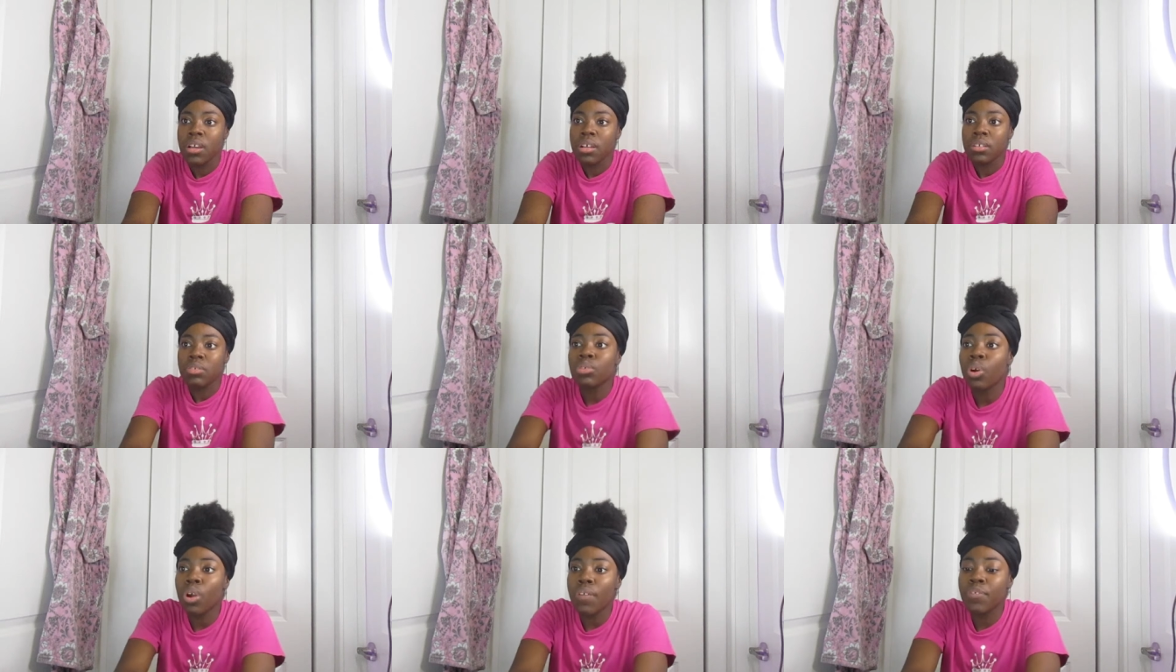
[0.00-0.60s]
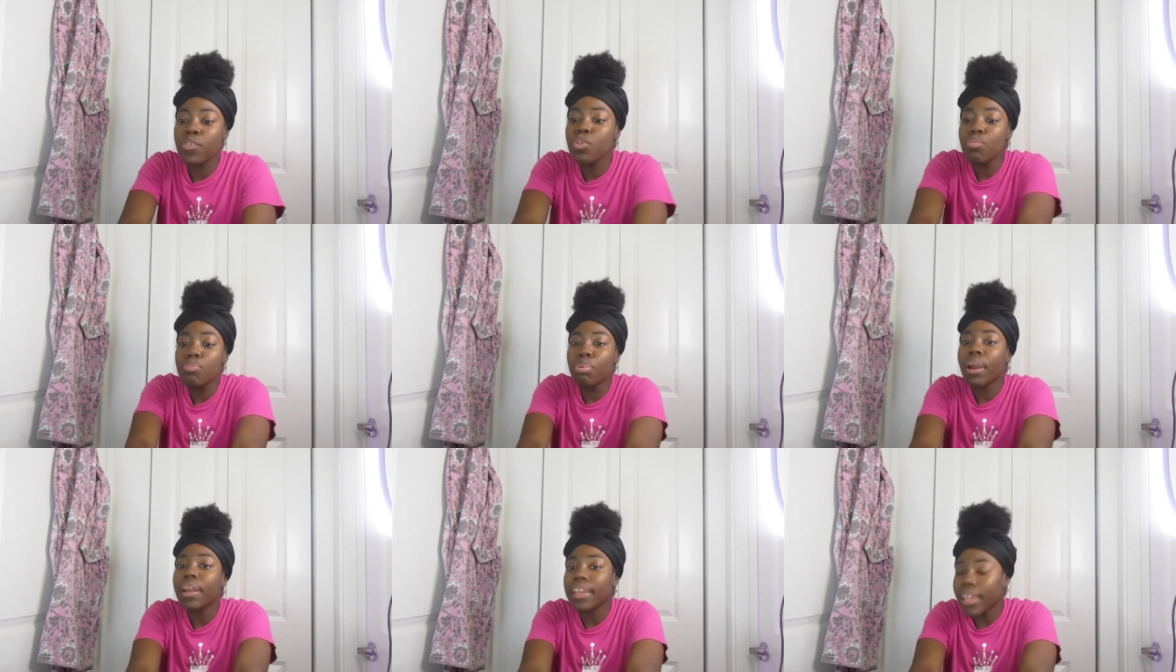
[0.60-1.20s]
So if you
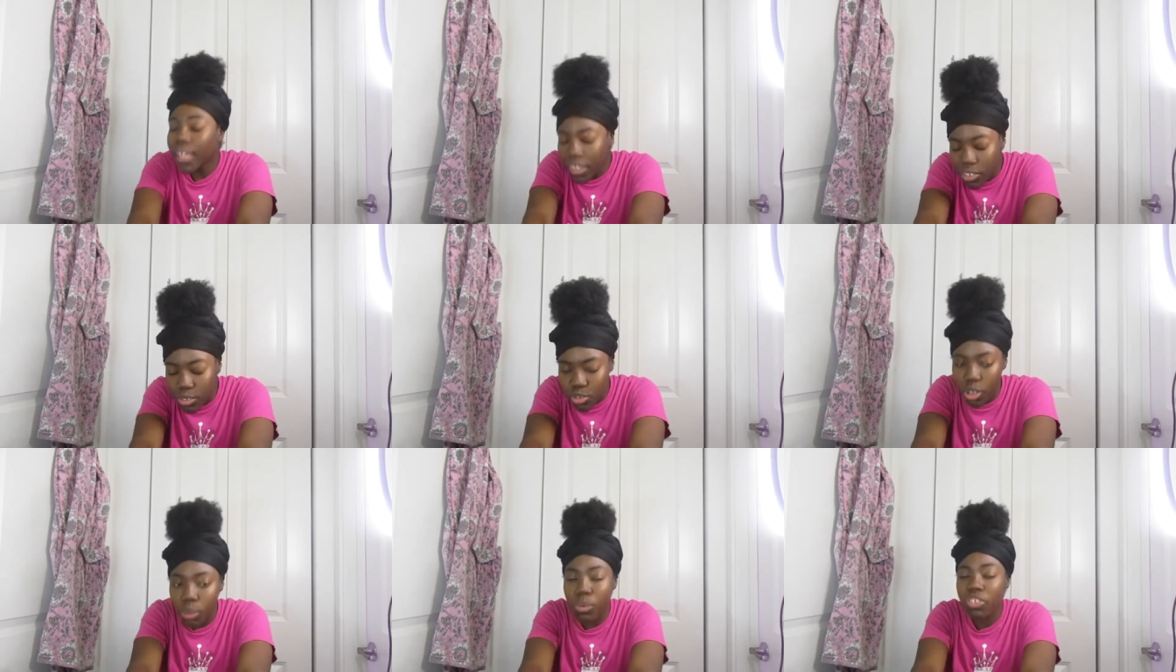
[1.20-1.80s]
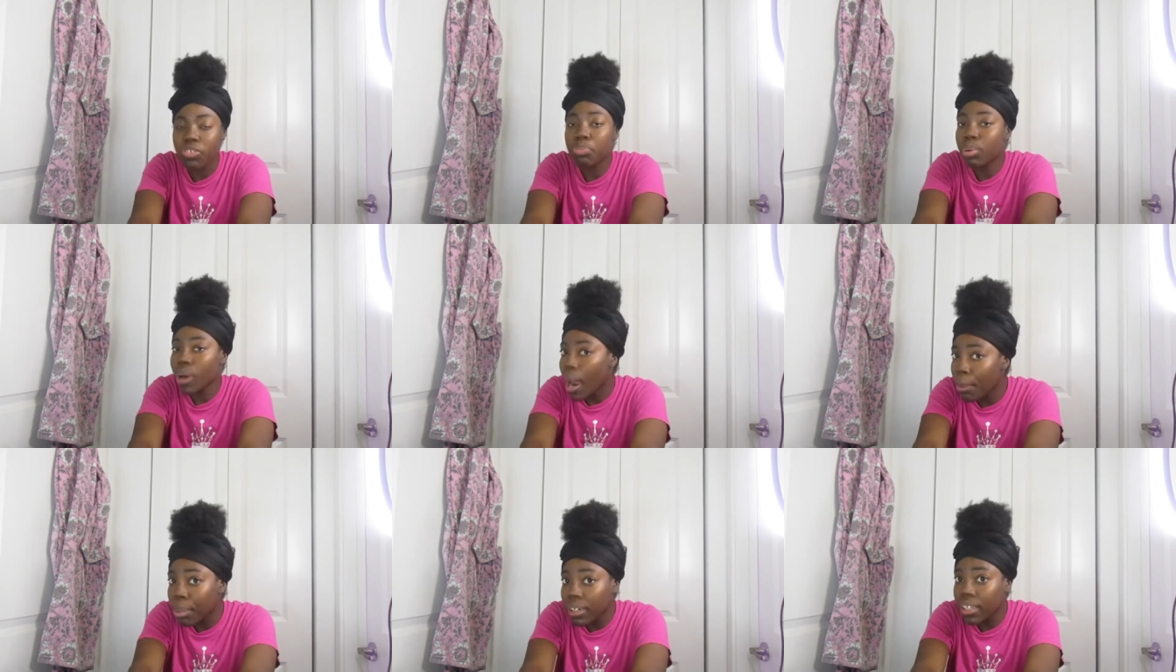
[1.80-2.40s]
break into someone's
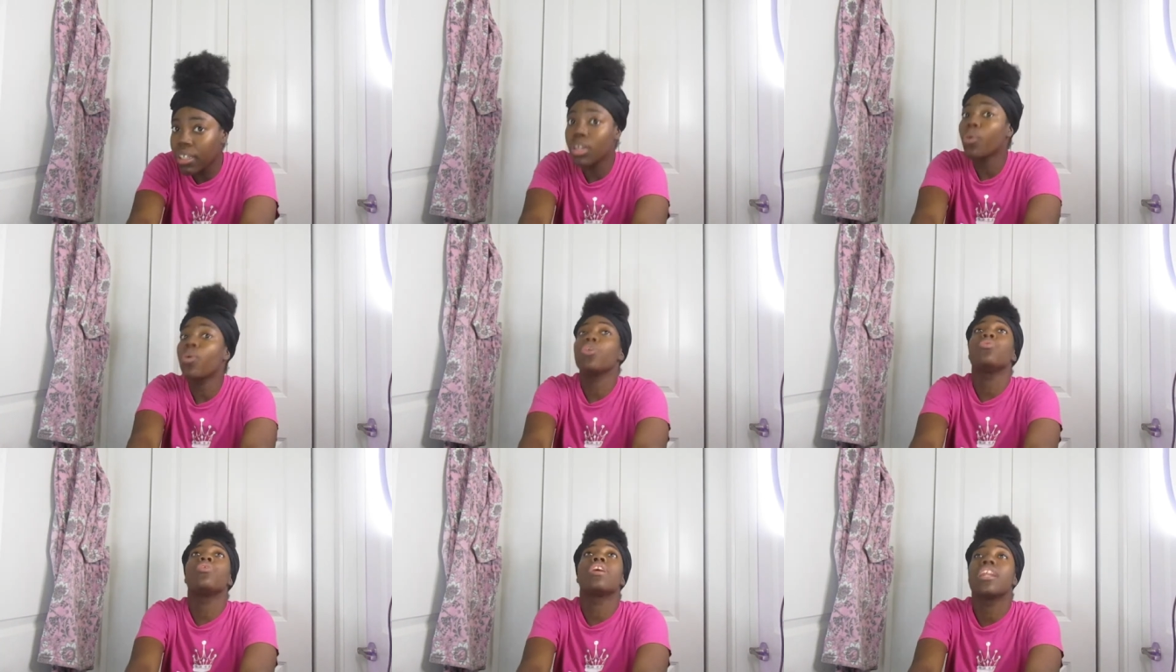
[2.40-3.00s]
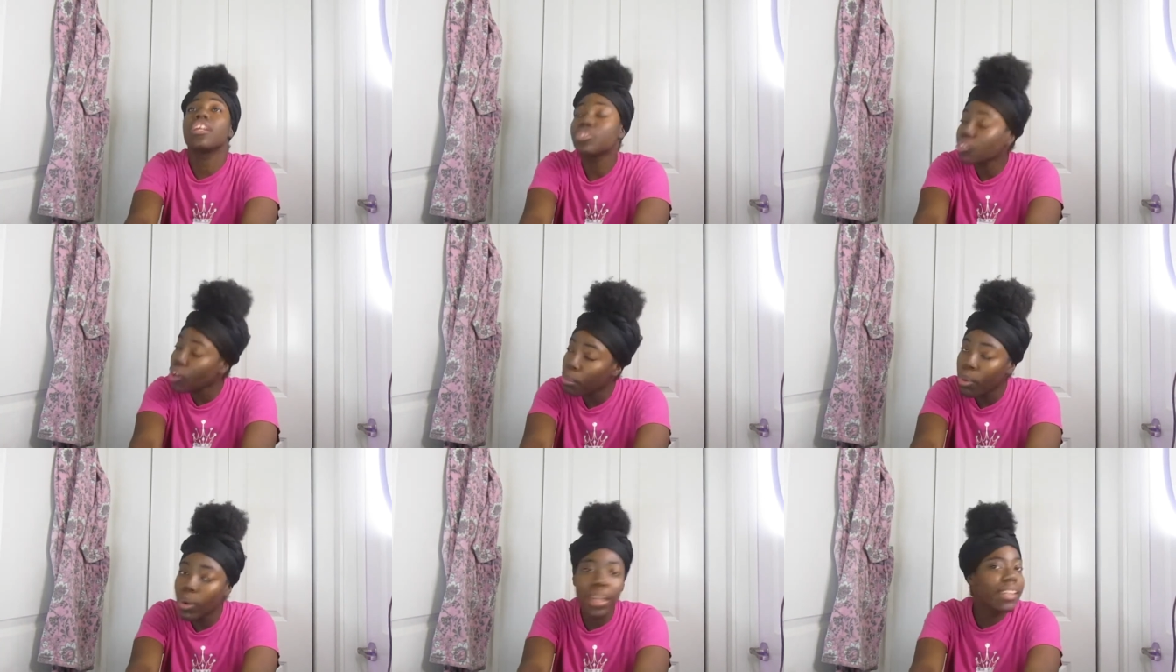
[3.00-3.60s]
property knowing you get in
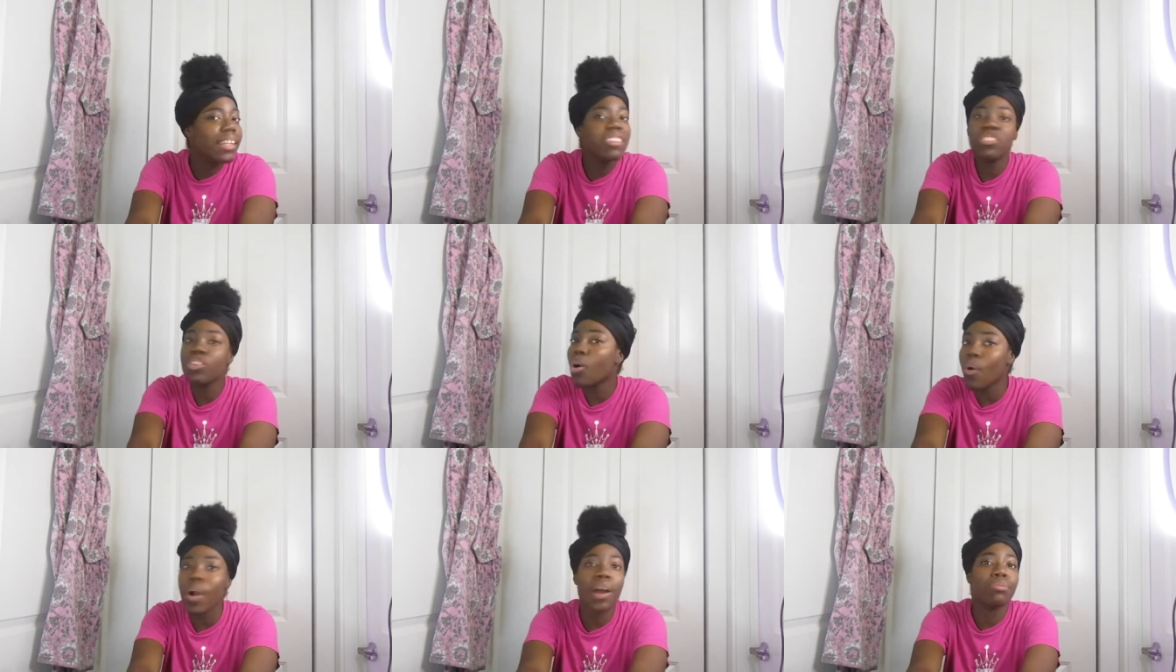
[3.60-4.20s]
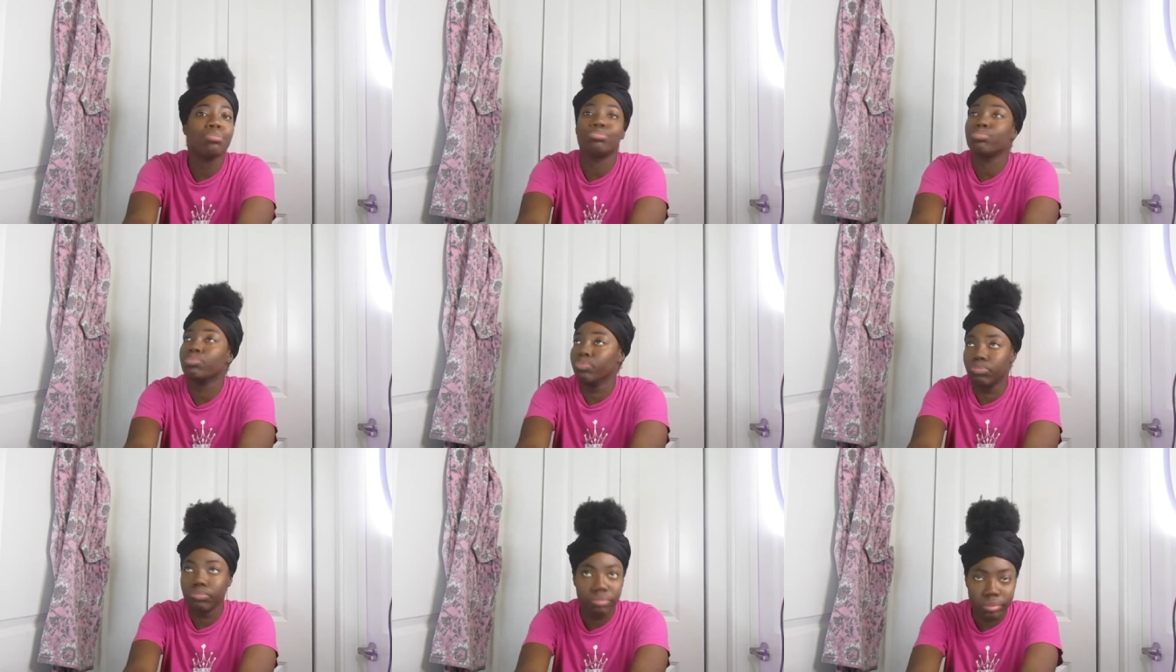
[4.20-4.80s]
trouble, at least go out
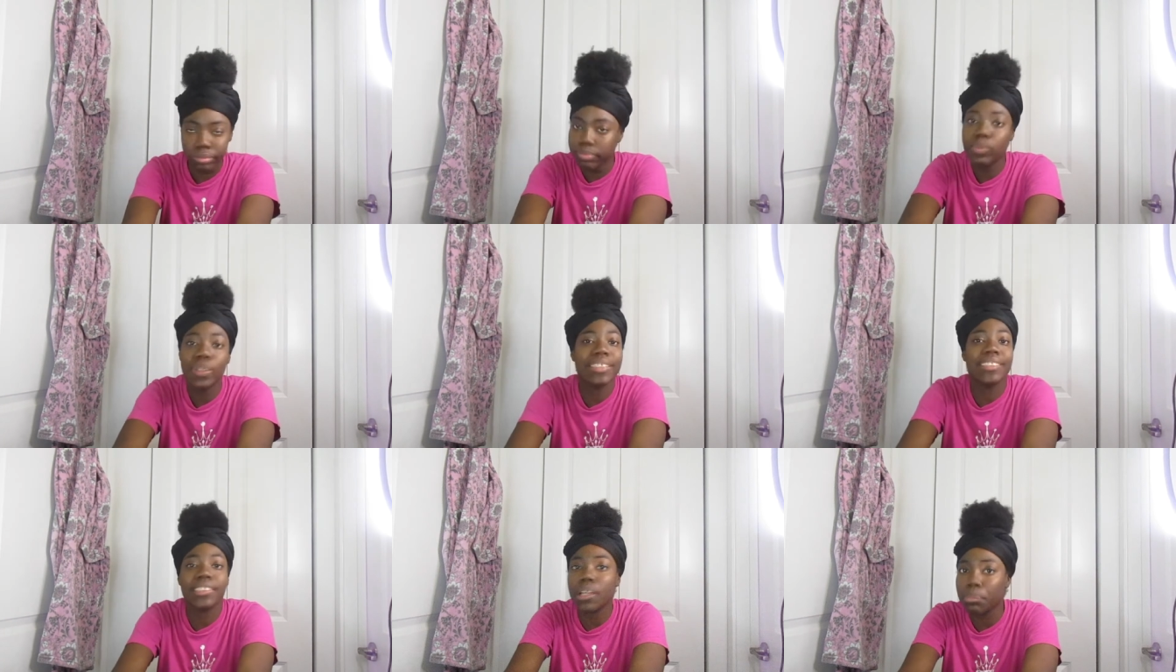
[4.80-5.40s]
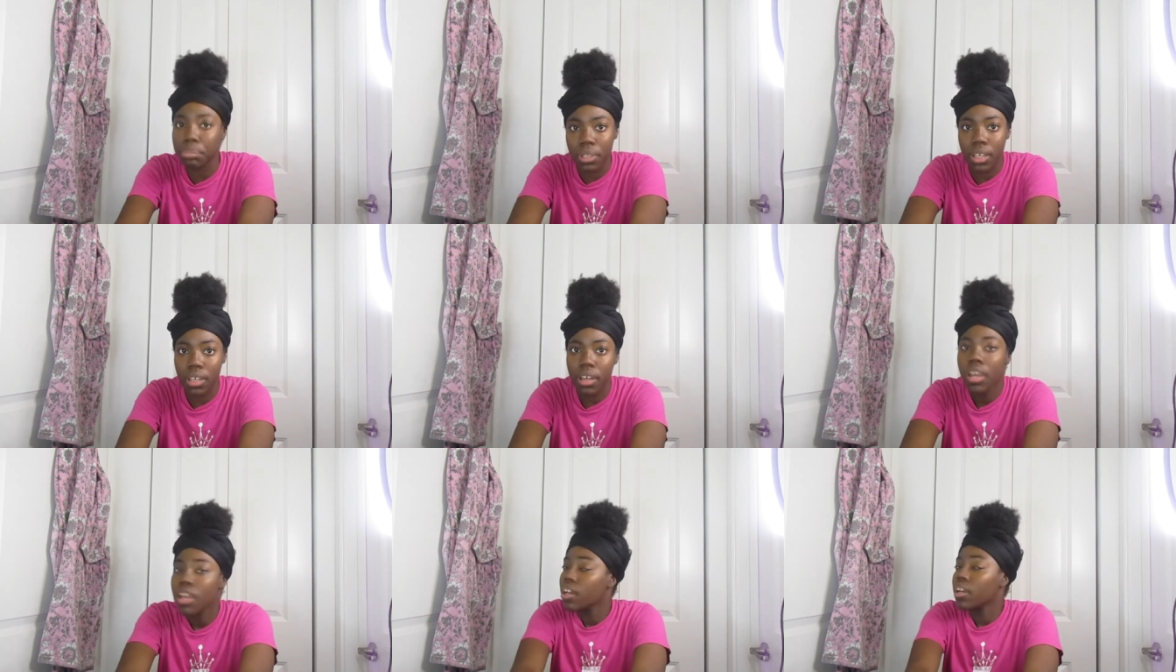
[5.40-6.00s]
with something.